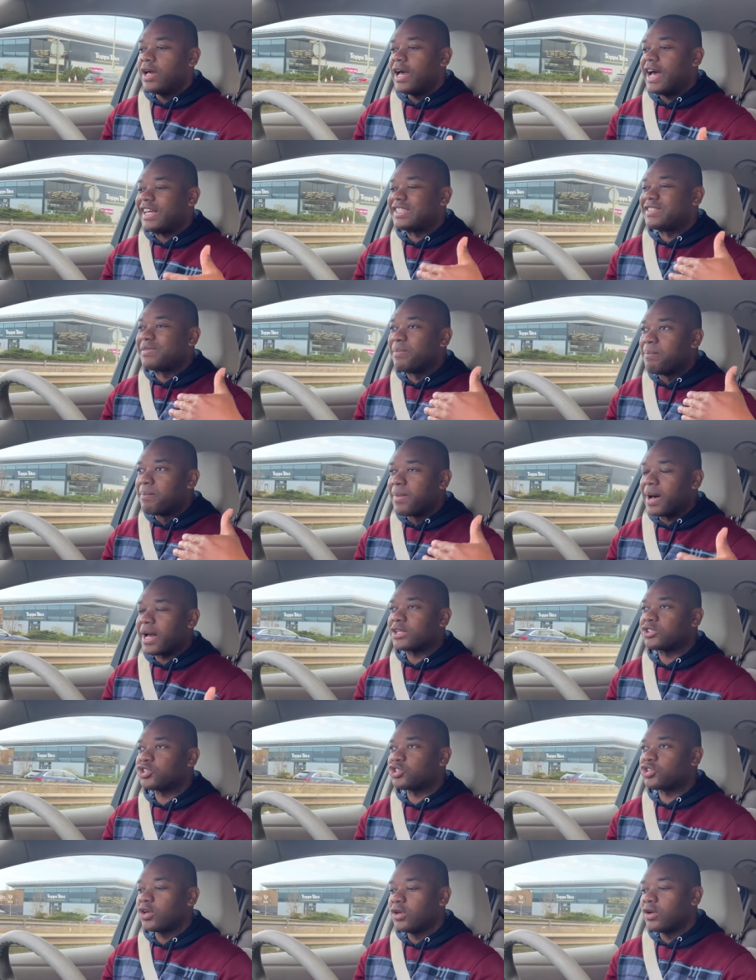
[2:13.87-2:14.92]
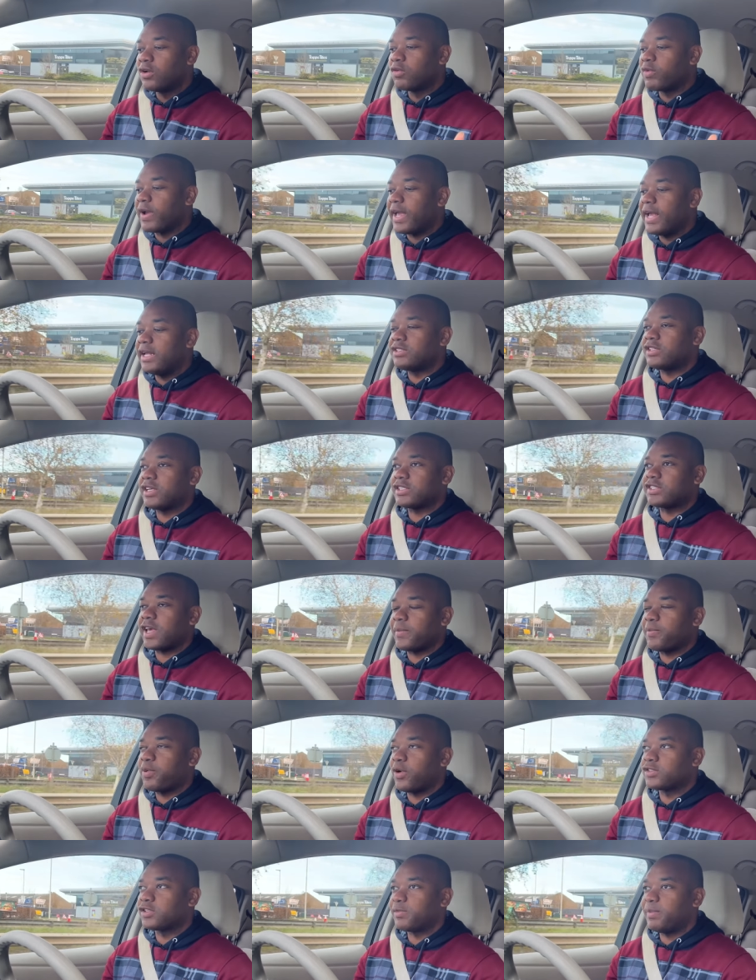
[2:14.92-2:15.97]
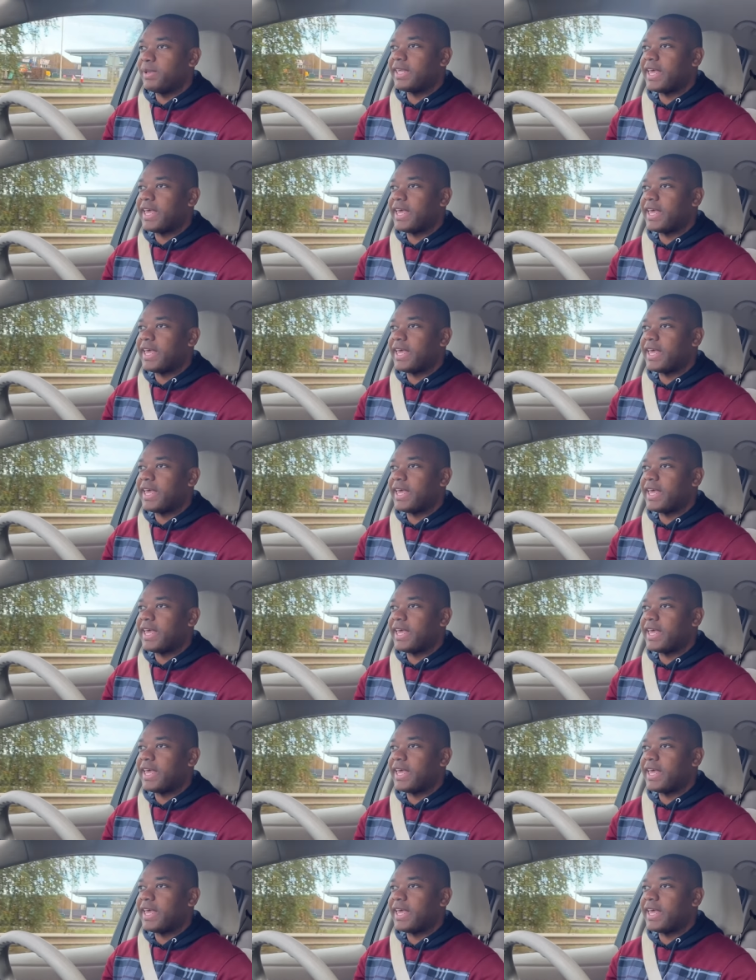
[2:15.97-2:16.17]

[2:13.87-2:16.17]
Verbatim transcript: as much range as I possibly